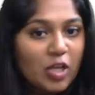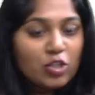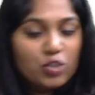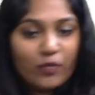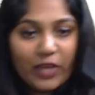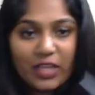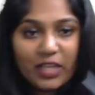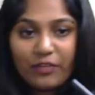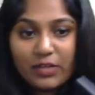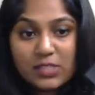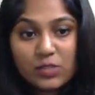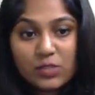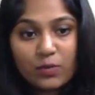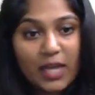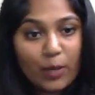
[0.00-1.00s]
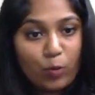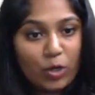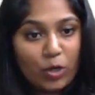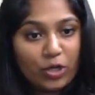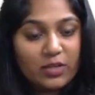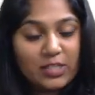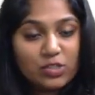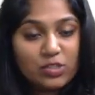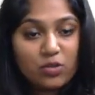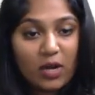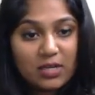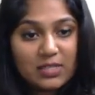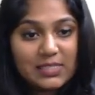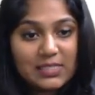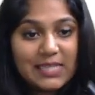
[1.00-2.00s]
So very first word I want you guys to
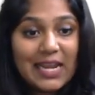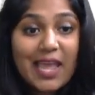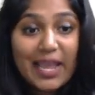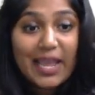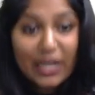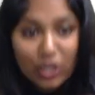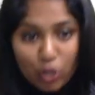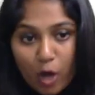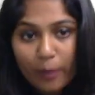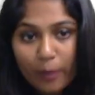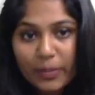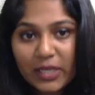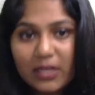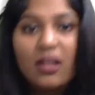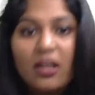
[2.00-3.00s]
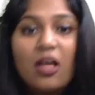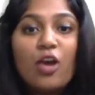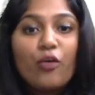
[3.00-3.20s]
understand economical.